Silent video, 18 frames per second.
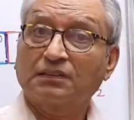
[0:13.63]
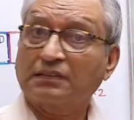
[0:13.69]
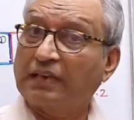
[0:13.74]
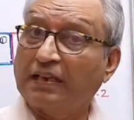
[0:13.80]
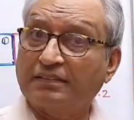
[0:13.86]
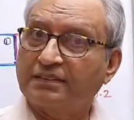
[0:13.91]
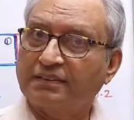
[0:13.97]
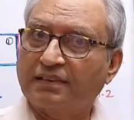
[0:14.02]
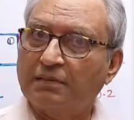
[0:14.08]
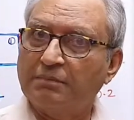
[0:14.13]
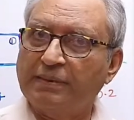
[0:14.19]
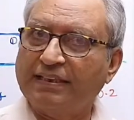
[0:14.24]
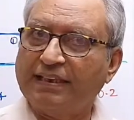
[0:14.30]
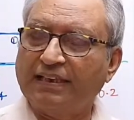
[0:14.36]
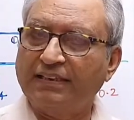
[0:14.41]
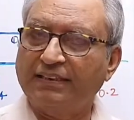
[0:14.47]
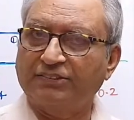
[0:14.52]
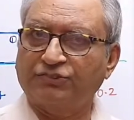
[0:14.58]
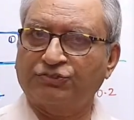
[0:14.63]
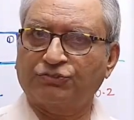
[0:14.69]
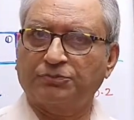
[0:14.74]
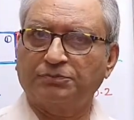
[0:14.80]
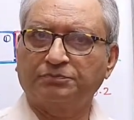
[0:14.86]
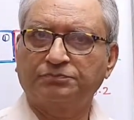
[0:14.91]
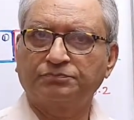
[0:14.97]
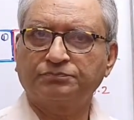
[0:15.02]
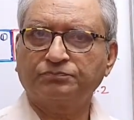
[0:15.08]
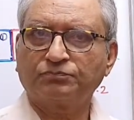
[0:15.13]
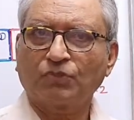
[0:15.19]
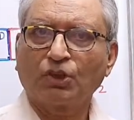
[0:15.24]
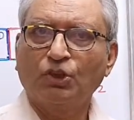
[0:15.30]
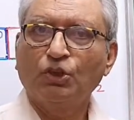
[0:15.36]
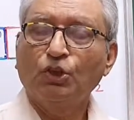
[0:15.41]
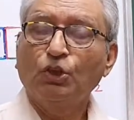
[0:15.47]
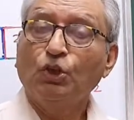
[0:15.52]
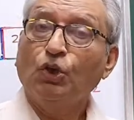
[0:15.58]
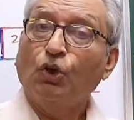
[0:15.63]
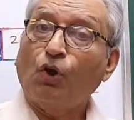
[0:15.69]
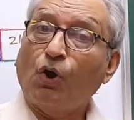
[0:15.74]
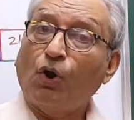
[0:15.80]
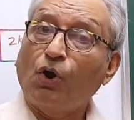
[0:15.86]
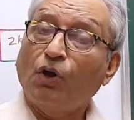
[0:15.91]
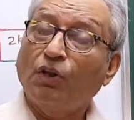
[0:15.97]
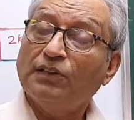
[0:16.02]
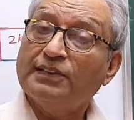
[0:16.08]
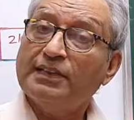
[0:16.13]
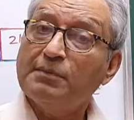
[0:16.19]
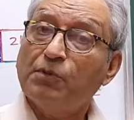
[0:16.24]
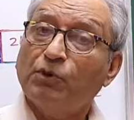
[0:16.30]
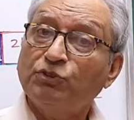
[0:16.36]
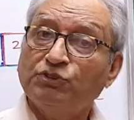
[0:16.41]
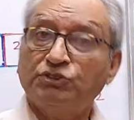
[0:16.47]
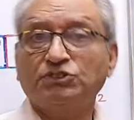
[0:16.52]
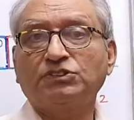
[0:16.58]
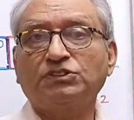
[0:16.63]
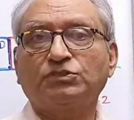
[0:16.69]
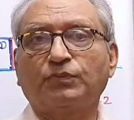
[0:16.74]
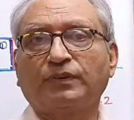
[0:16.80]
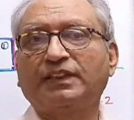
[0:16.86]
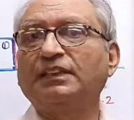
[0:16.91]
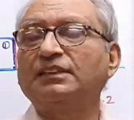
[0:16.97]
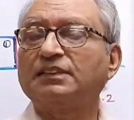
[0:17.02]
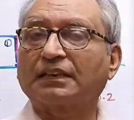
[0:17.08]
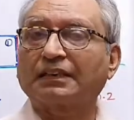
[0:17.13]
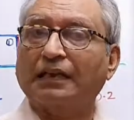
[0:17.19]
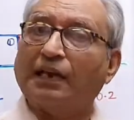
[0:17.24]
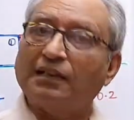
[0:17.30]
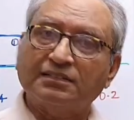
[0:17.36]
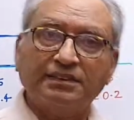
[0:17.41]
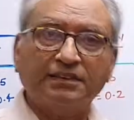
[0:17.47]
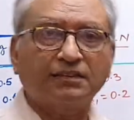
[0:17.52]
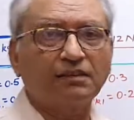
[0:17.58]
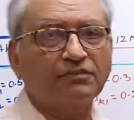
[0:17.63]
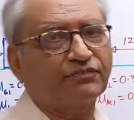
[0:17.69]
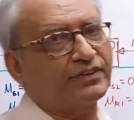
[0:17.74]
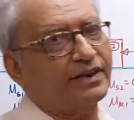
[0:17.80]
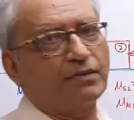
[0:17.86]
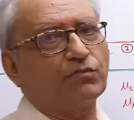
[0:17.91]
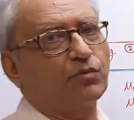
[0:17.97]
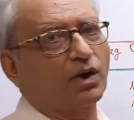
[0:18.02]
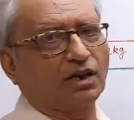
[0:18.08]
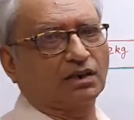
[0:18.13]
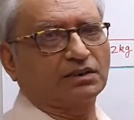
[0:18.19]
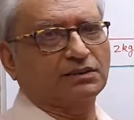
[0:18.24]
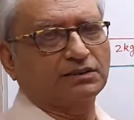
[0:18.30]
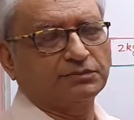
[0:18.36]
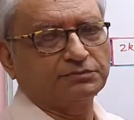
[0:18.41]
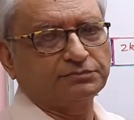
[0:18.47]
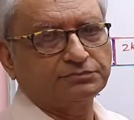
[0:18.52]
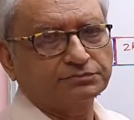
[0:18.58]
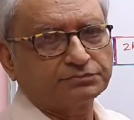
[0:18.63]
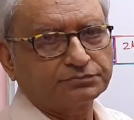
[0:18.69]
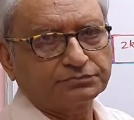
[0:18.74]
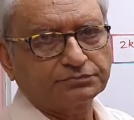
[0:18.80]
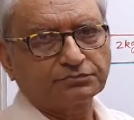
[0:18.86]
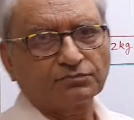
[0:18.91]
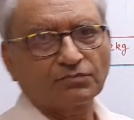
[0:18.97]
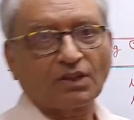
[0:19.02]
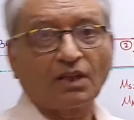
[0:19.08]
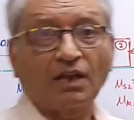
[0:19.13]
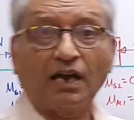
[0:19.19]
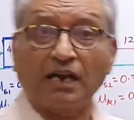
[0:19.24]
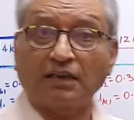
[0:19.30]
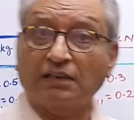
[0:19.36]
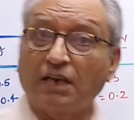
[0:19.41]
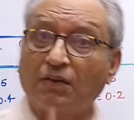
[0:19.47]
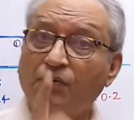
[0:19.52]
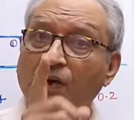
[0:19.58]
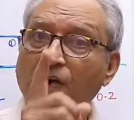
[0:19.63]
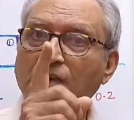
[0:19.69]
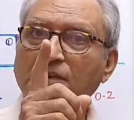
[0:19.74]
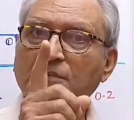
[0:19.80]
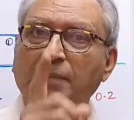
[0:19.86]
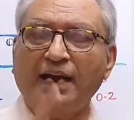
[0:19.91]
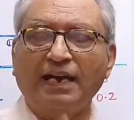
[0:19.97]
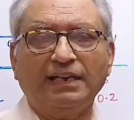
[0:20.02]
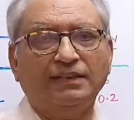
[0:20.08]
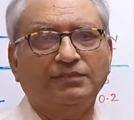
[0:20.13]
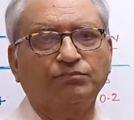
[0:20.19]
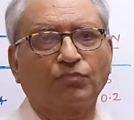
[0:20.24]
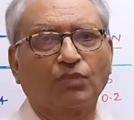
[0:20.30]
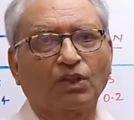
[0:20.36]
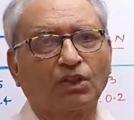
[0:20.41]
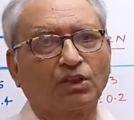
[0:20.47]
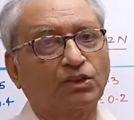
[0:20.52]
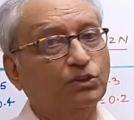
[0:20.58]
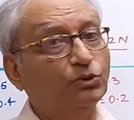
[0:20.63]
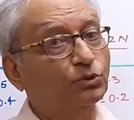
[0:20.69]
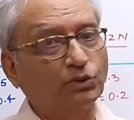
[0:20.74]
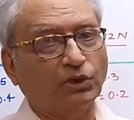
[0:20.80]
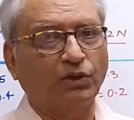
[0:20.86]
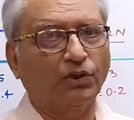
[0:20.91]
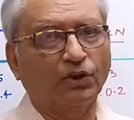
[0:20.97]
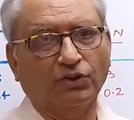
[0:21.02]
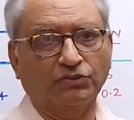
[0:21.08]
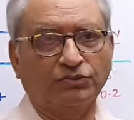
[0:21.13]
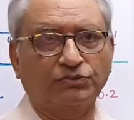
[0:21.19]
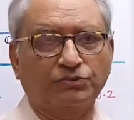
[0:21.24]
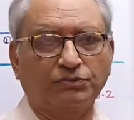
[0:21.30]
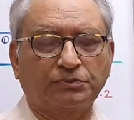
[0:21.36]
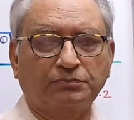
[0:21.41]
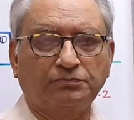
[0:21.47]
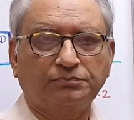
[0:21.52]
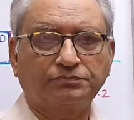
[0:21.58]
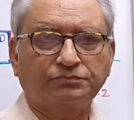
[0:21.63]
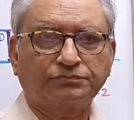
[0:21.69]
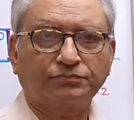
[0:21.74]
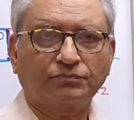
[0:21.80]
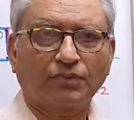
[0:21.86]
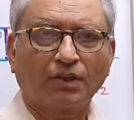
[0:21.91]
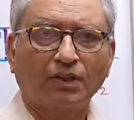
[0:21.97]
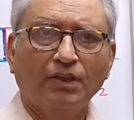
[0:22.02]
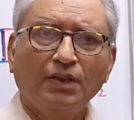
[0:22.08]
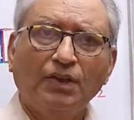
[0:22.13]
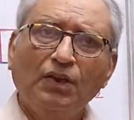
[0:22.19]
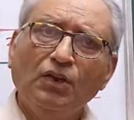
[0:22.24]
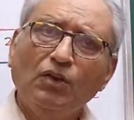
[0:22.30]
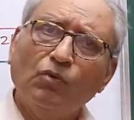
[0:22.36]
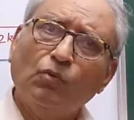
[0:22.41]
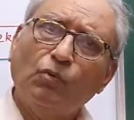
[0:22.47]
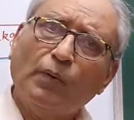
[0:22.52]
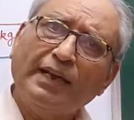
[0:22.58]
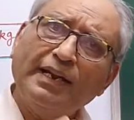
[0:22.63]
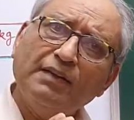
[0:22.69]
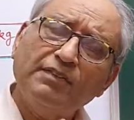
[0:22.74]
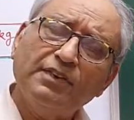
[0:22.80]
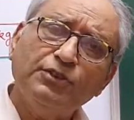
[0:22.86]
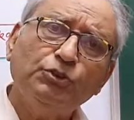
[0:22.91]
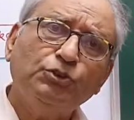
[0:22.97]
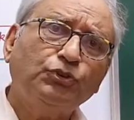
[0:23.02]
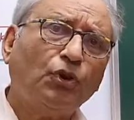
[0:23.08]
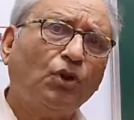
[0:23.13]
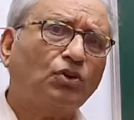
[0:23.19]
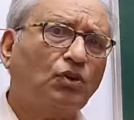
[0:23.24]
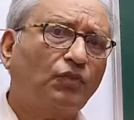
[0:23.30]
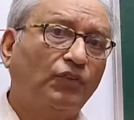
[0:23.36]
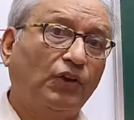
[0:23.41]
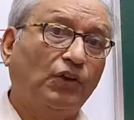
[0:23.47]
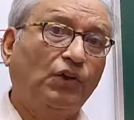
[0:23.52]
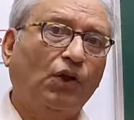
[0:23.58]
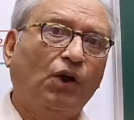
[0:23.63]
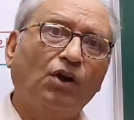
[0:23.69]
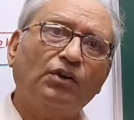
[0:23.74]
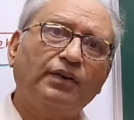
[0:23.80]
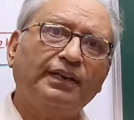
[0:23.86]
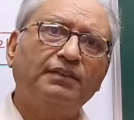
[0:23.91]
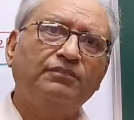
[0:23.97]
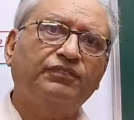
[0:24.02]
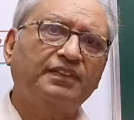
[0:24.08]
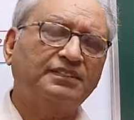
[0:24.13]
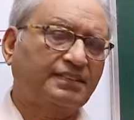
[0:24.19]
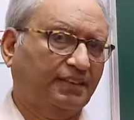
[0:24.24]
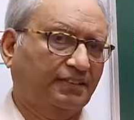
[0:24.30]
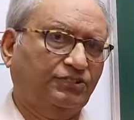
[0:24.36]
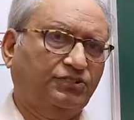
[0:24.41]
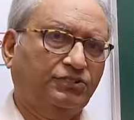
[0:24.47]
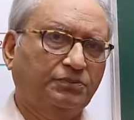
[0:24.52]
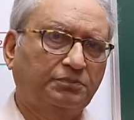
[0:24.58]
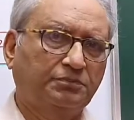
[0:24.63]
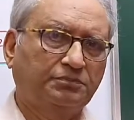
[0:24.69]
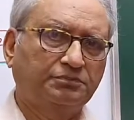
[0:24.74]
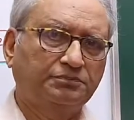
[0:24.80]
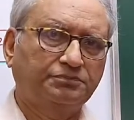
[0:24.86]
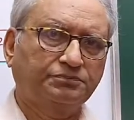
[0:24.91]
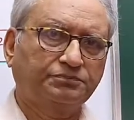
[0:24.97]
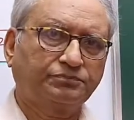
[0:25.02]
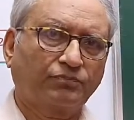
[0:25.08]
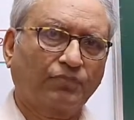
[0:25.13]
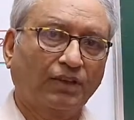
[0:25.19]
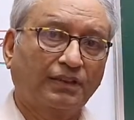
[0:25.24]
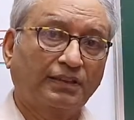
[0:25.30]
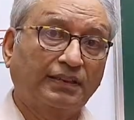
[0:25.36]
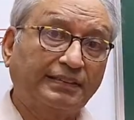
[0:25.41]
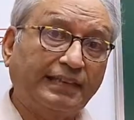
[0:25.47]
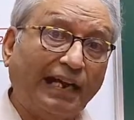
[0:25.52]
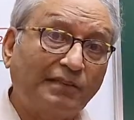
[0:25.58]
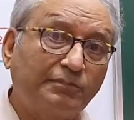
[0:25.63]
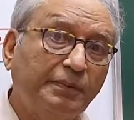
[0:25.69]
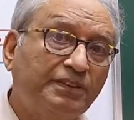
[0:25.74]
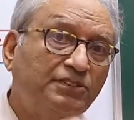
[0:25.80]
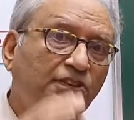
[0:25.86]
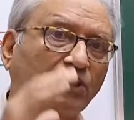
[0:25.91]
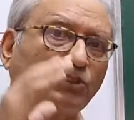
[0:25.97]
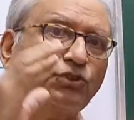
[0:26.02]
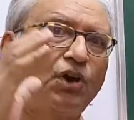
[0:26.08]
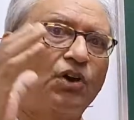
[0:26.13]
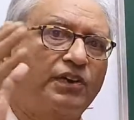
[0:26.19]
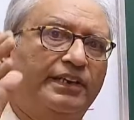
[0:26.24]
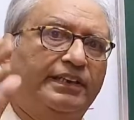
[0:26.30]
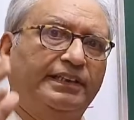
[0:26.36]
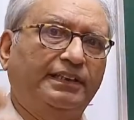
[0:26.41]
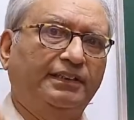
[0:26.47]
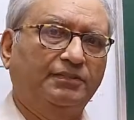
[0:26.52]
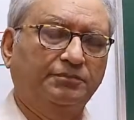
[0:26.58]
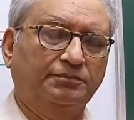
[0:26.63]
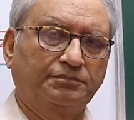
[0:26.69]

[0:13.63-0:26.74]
classical mechanics. All the motions within the classical framework are governed by Newton laws. Whenever you talk of a law in physics, then that means authority.